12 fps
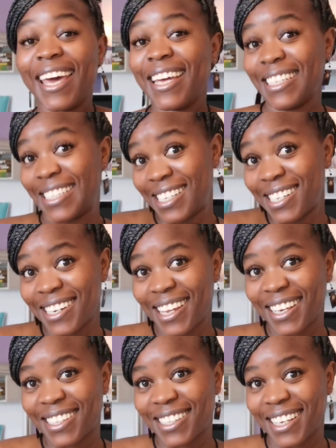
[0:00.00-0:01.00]
Until
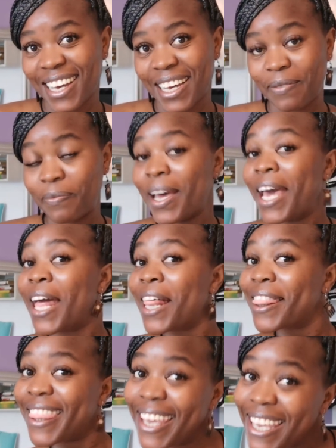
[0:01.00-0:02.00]
next time,
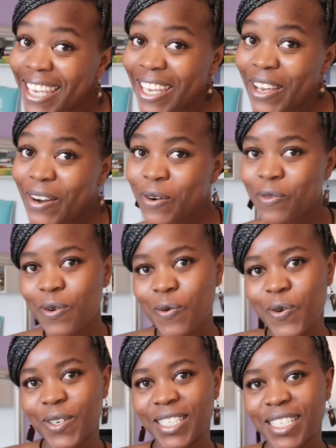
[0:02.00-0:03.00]
thank you all for
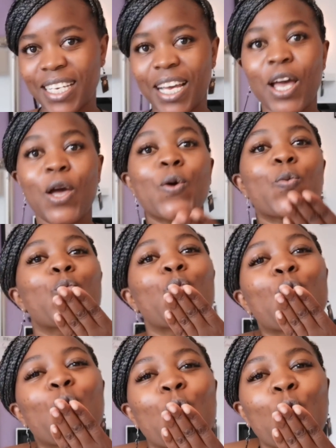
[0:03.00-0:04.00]
watching.
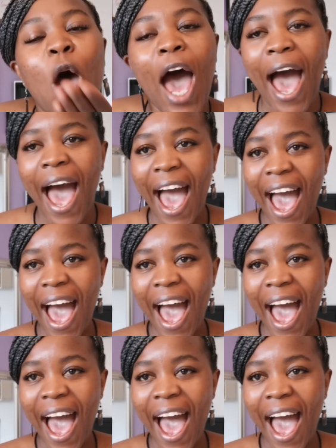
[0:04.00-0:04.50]
Mwah.